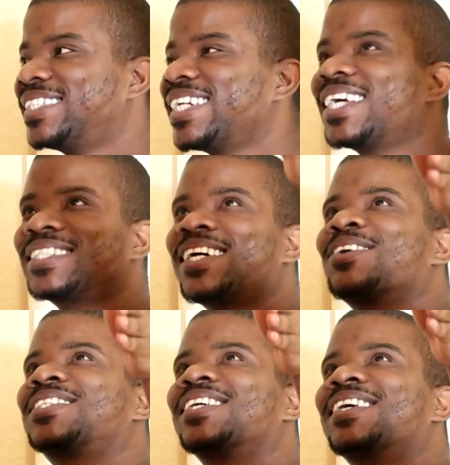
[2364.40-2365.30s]
and shouts
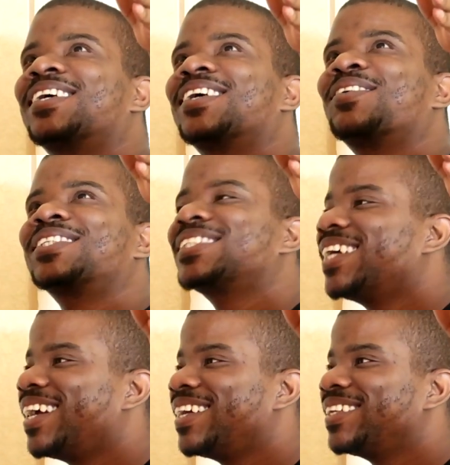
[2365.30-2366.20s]
out to uh, what's his
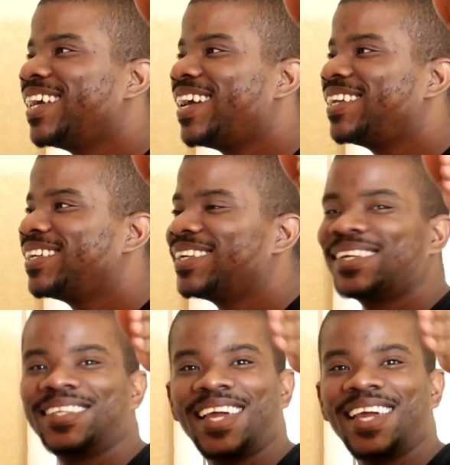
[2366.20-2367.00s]
name, Danny.